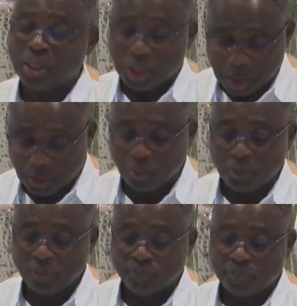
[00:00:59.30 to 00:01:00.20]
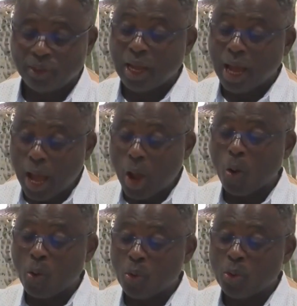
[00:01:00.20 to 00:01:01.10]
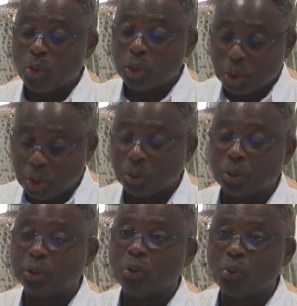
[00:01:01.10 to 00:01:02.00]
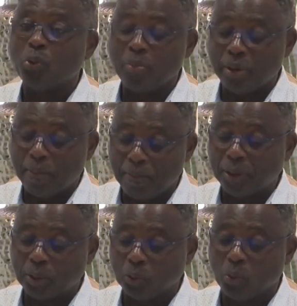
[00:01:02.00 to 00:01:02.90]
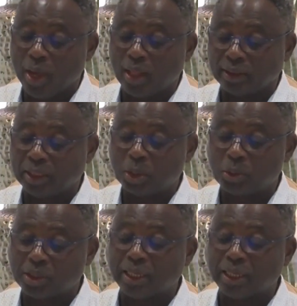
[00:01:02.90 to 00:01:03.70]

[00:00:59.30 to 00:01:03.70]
So how should women build wealth? They should